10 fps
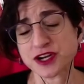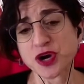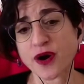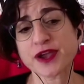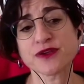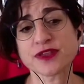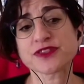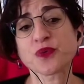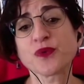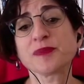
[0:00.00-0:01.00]
to argue that
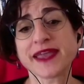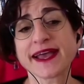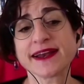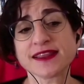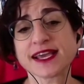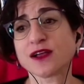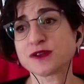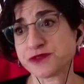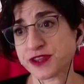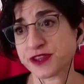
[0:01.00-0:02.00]
there will be anything
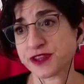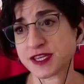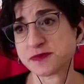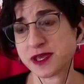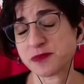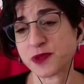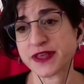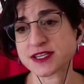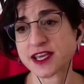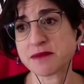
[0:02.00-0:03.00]
else for these people that
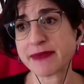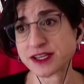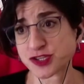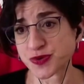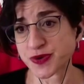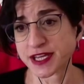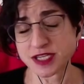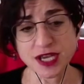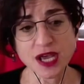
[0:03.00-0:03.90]
is commensurate